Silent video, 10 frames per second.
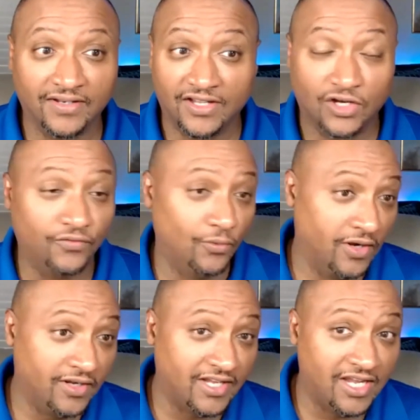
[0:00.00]
They go from
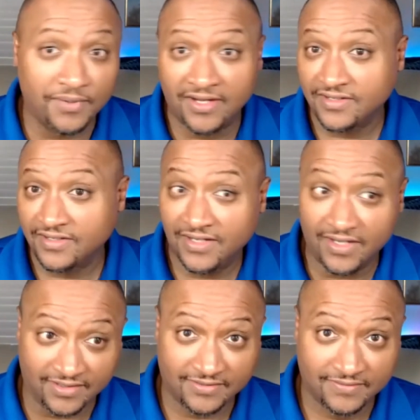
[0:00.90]
one campaign to the
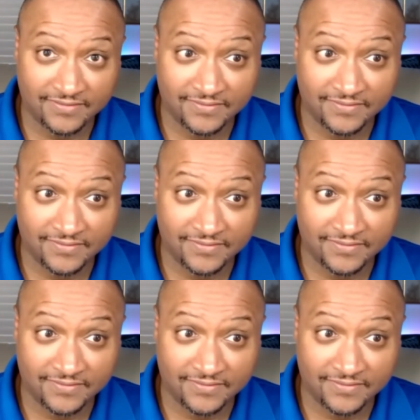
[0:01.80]
next.